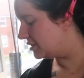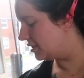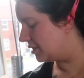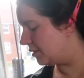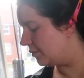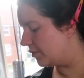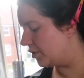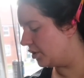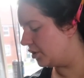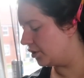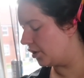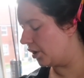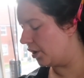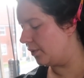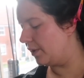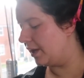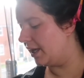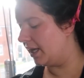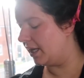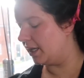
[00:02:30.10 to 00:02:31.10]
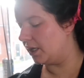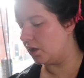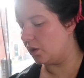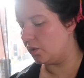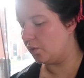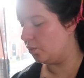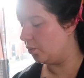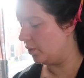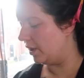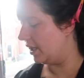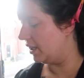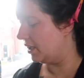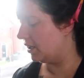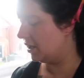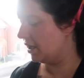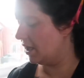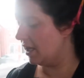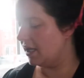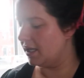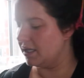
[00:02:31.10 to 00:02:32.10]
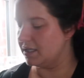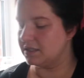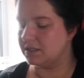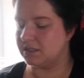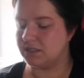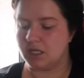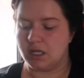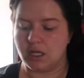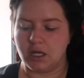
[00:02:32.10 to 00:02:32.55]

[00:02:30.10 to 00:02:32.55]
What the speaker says: thing I'm going to go in with is